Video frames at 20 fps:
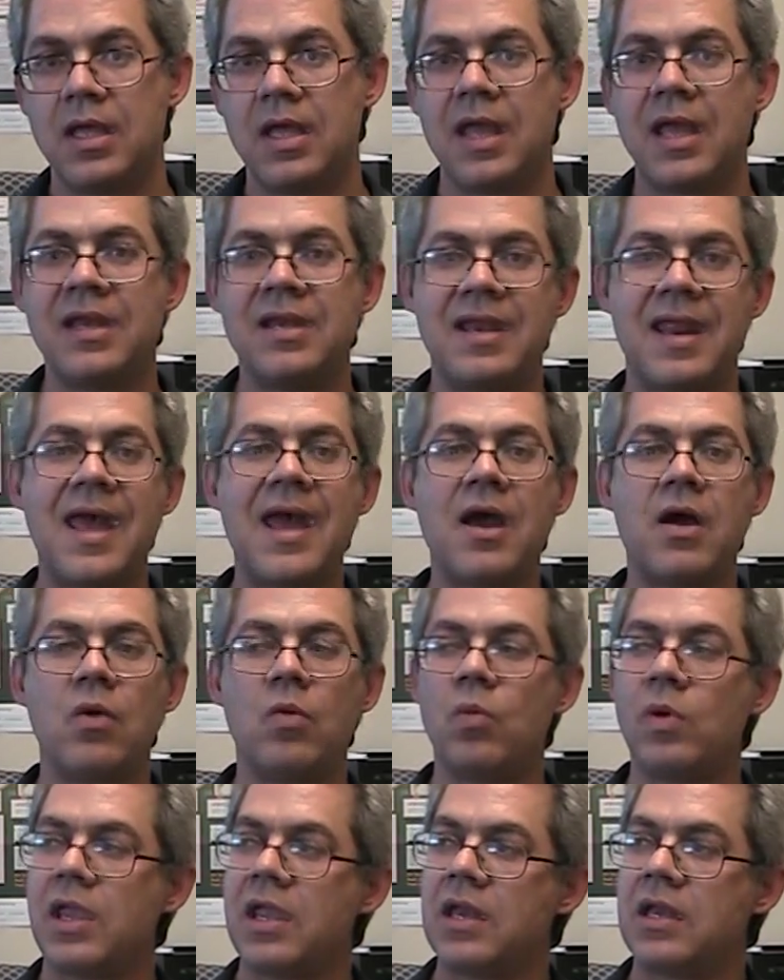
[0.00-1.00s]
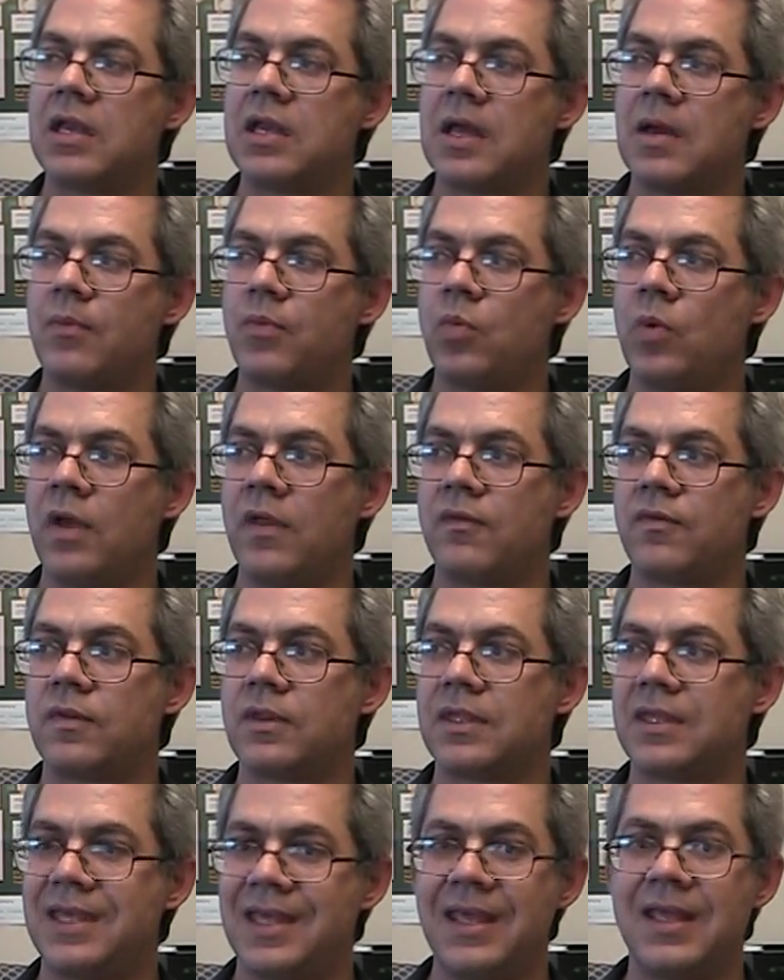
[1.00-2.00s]
And now we end up with
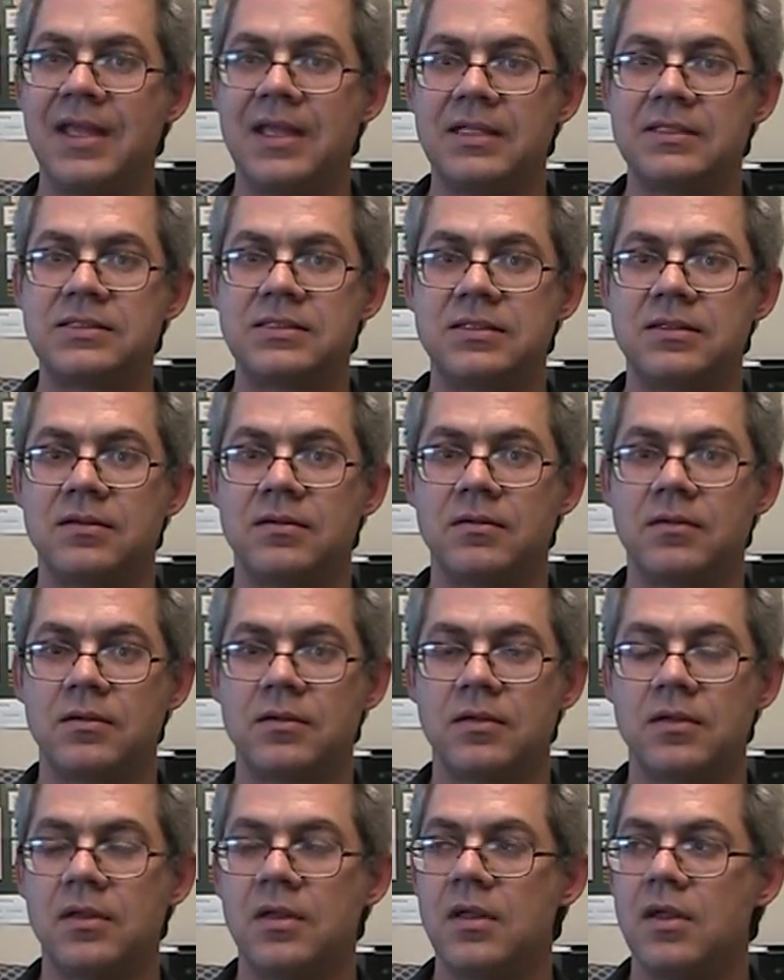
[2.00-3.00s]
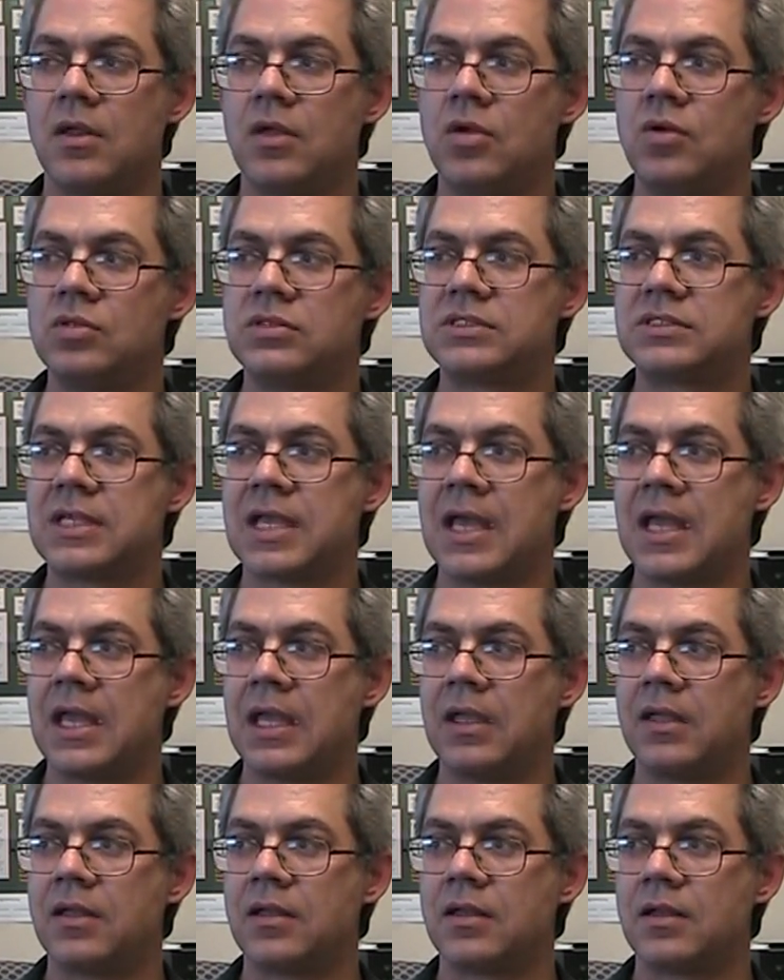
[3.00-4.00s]
kids who
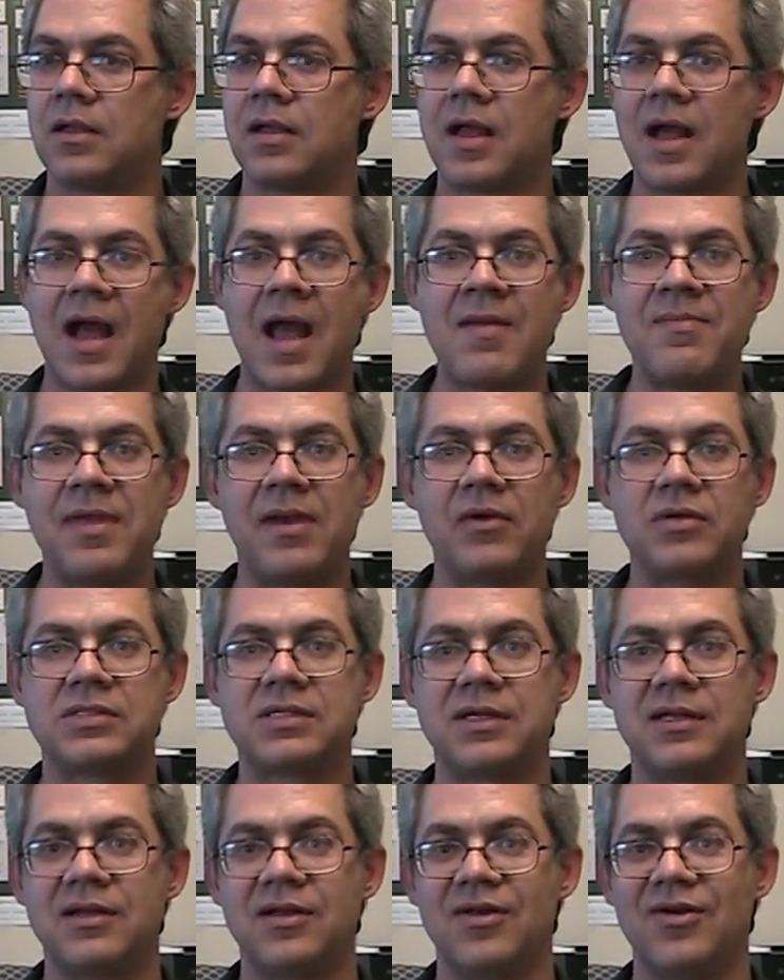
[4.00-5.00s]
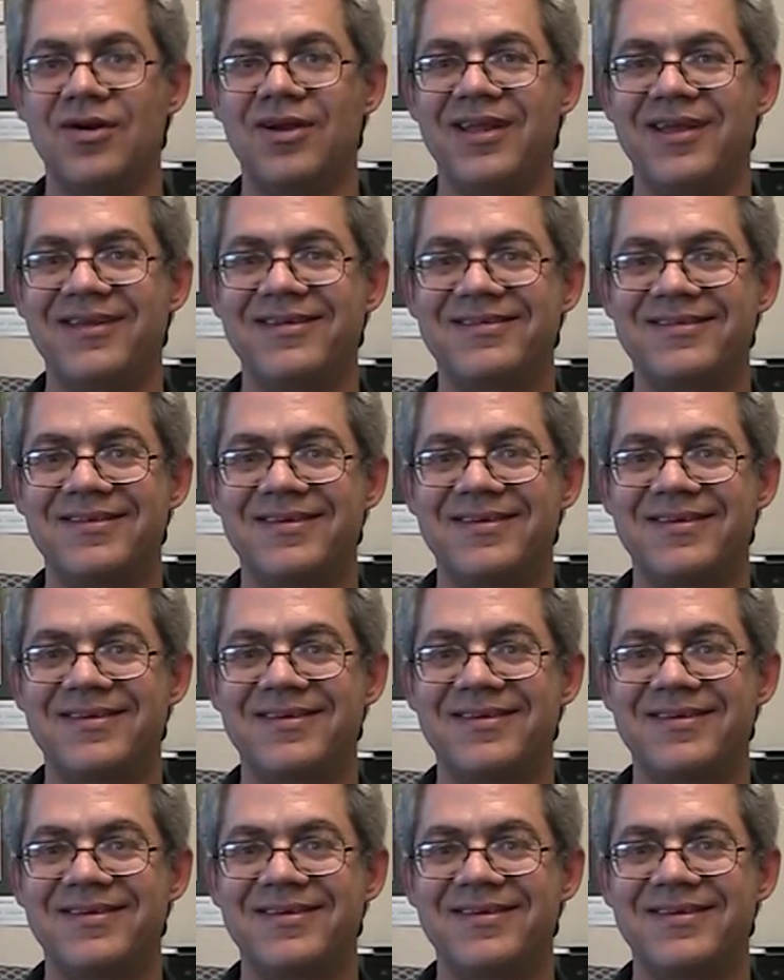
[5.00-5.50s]
say, I'm interested in learning.